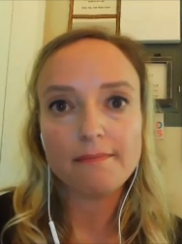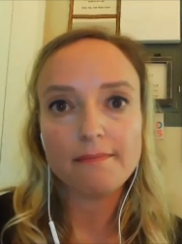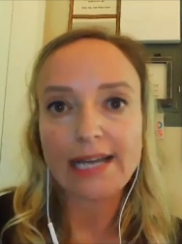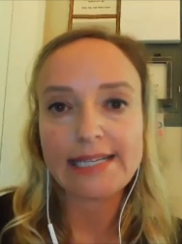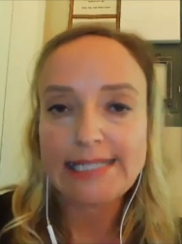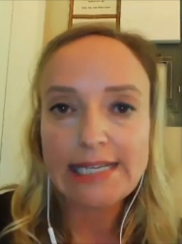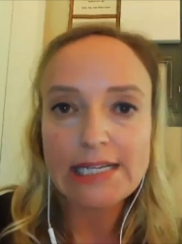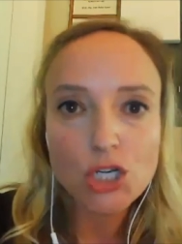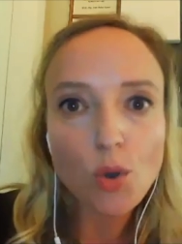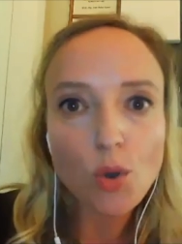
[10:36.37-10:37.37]
I
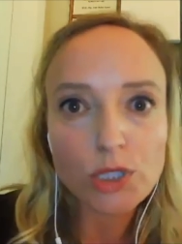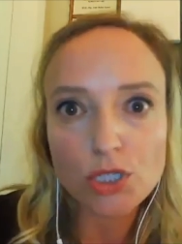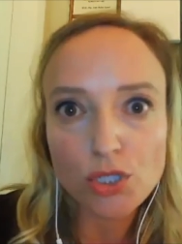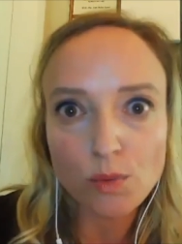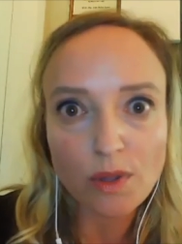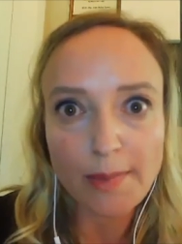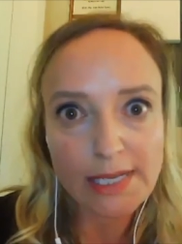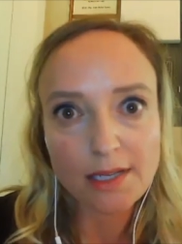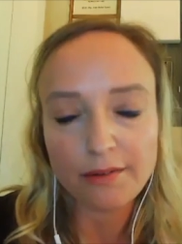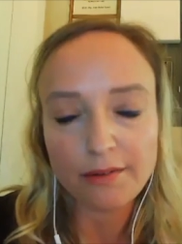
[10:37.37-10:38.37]
didn't know what to do with
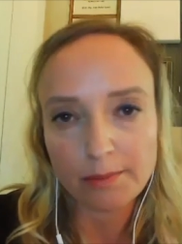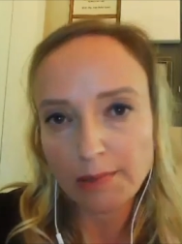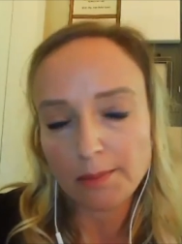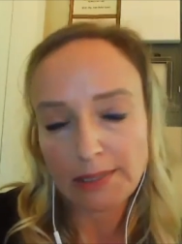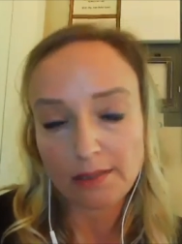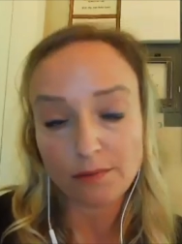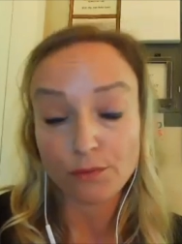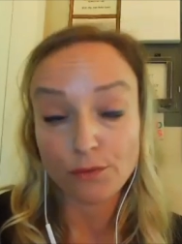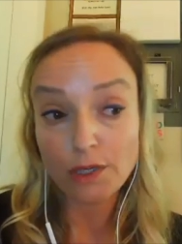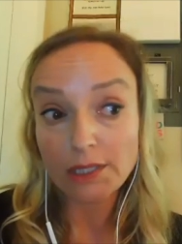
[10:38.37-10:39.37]
myself. I'm going to be
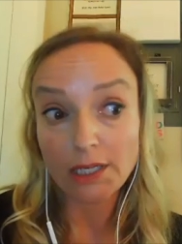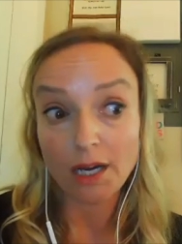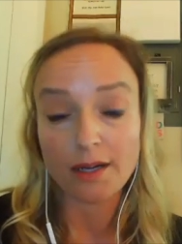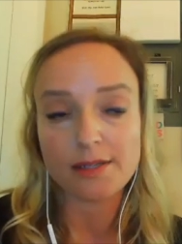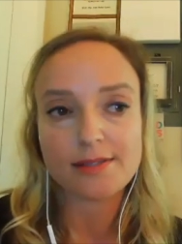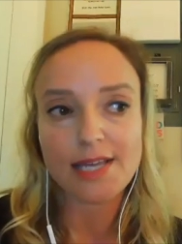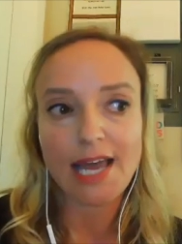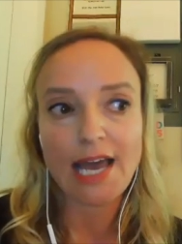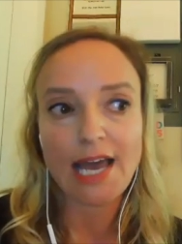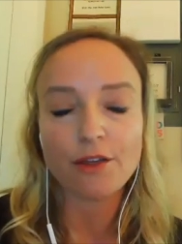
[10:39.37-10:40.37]
really honest.
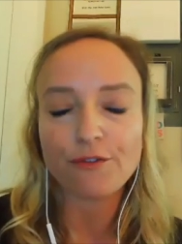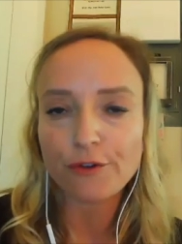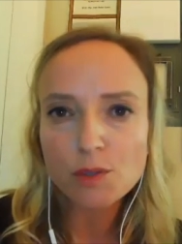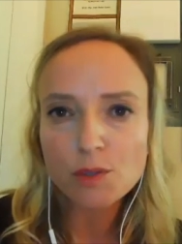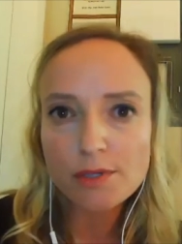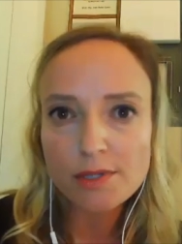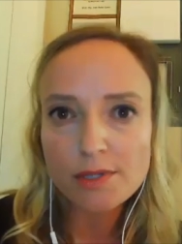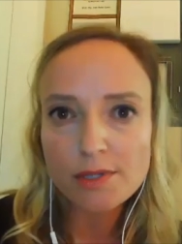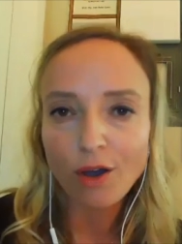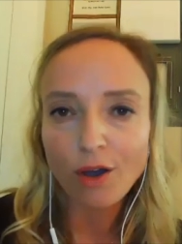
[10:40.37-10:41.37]
And the first person
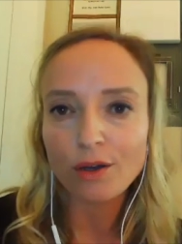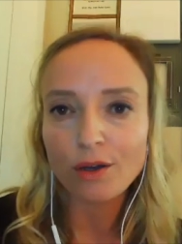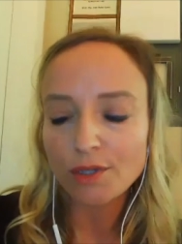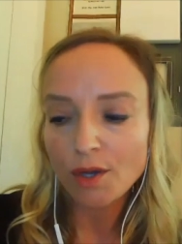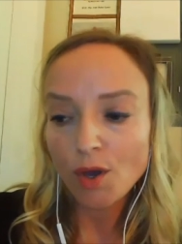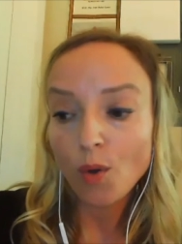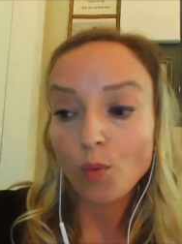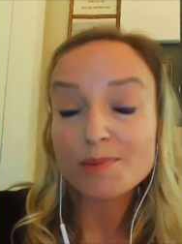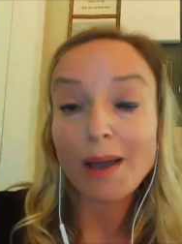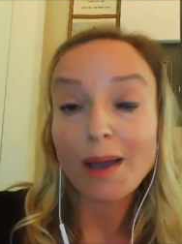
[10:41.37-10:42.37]
I called
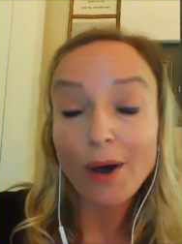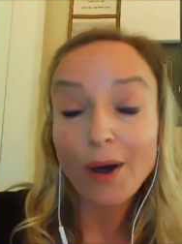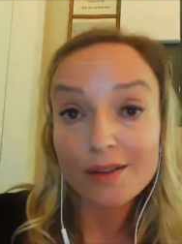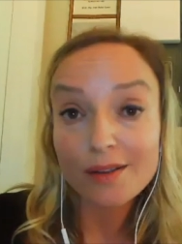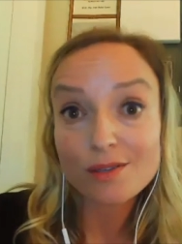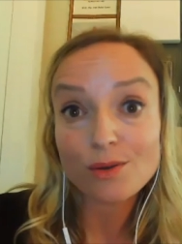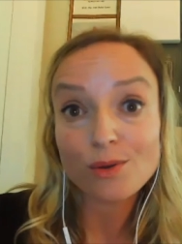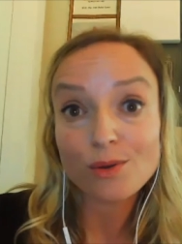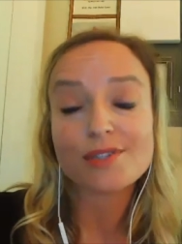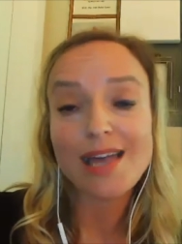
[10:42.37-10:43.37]
was my boss,
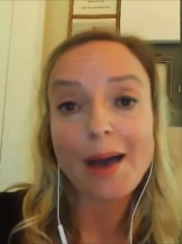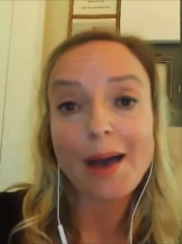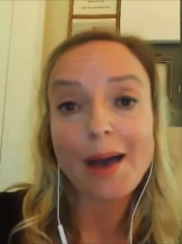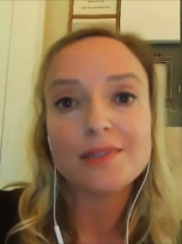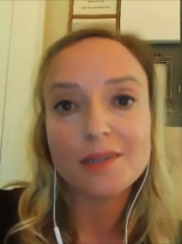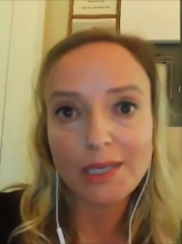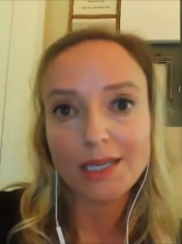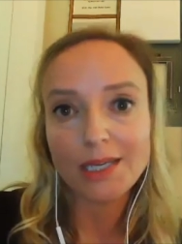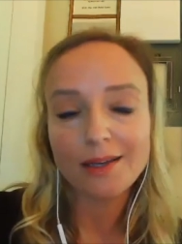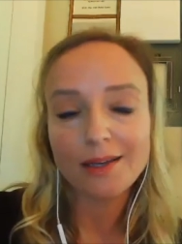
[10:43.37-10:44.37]
who just happened to
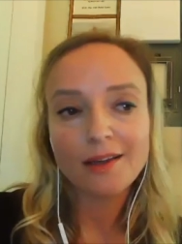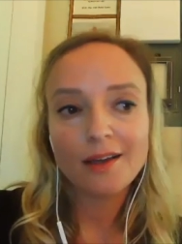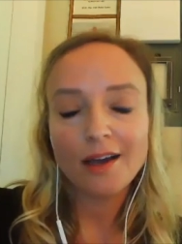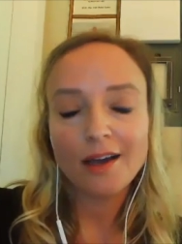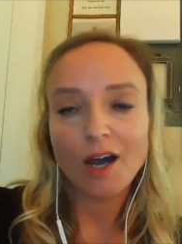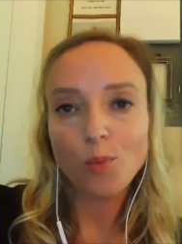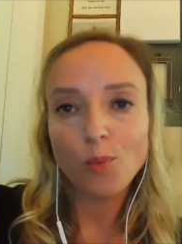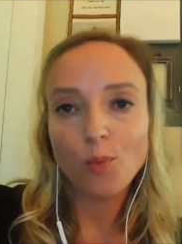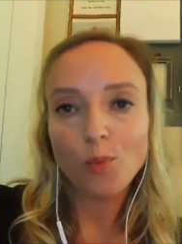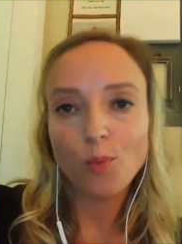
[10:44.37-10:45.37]
be a
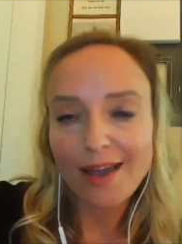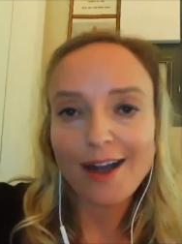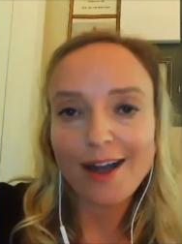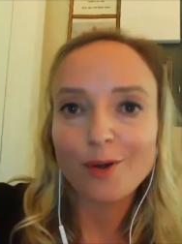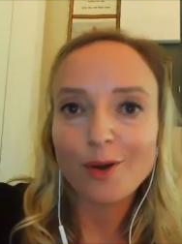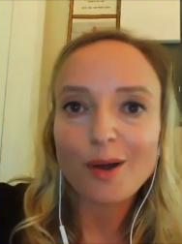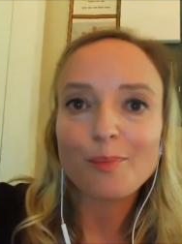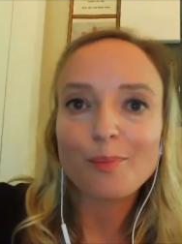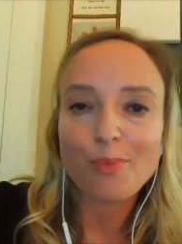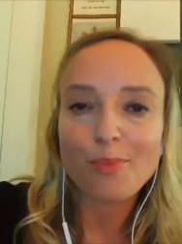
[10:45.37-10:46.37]
world-renowned
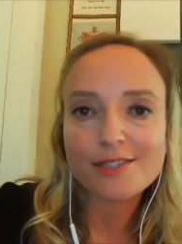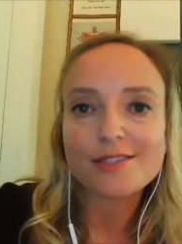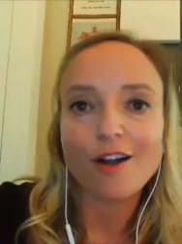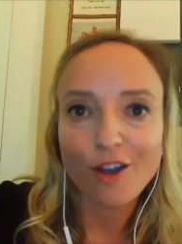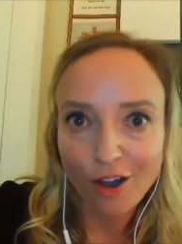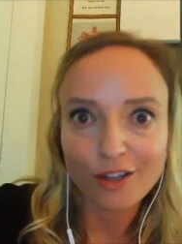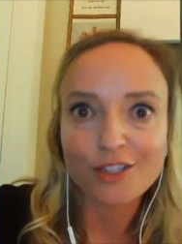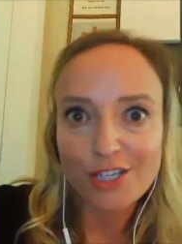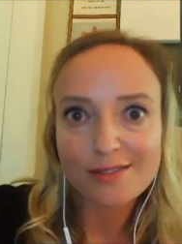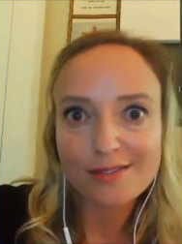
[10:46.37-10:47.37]
breast
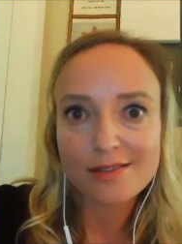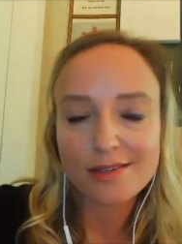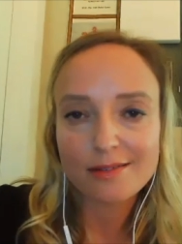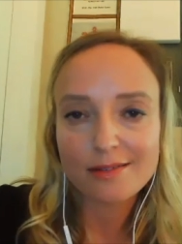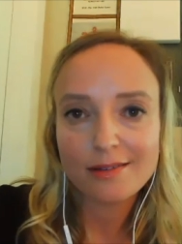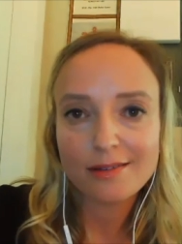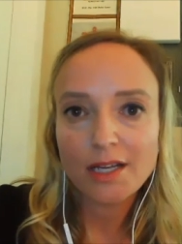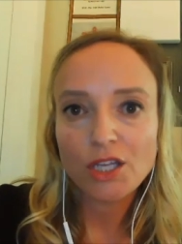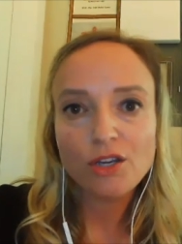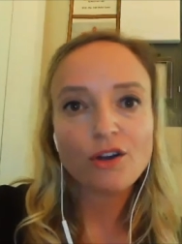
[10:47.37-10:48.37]
oncologist,
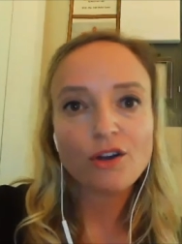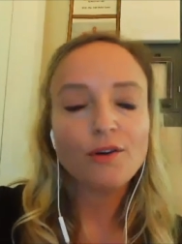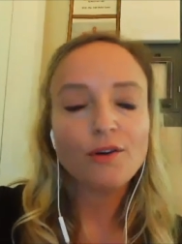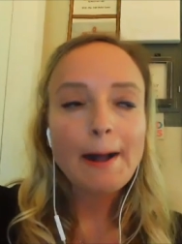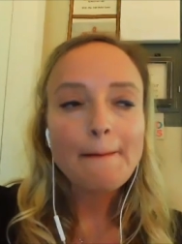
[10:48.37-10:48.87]
you know.